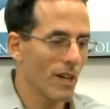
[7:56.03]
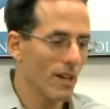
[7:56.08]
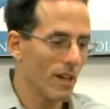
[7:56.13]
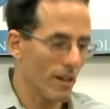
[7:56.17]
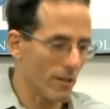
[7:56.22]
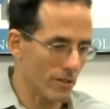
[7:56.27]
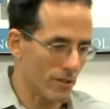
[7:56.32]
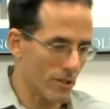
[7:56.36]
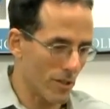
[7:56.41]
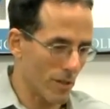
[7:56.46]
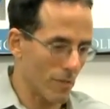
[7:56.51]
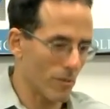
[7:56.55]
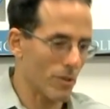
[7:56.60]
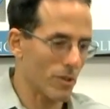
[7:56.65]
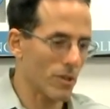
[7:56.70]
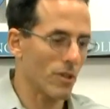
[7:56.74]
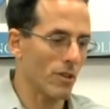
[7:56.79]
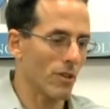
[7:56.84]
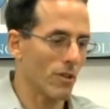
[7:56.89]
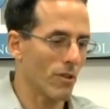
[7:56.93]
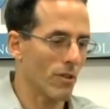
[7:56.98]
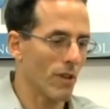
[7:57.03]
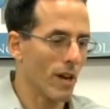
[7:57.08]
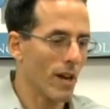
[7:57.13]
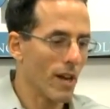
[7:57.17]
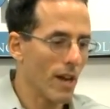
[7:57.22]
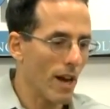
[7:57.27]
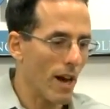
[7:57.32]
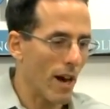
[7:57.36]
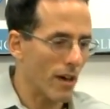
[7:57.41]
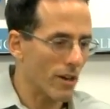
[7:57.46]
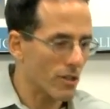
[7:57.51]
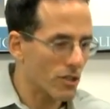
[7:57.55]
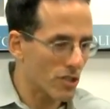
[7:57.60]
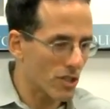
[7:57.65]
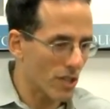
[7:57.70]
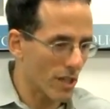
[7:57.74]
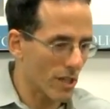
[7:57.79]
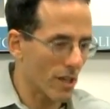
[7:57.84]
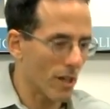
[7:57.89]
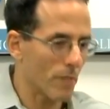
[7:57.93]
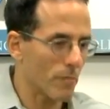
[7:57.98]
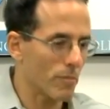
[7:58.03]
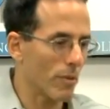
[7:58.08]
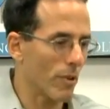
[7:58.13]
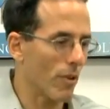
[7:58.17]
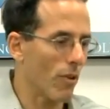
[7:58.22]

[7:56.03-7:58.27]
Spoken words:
of the WTO are set up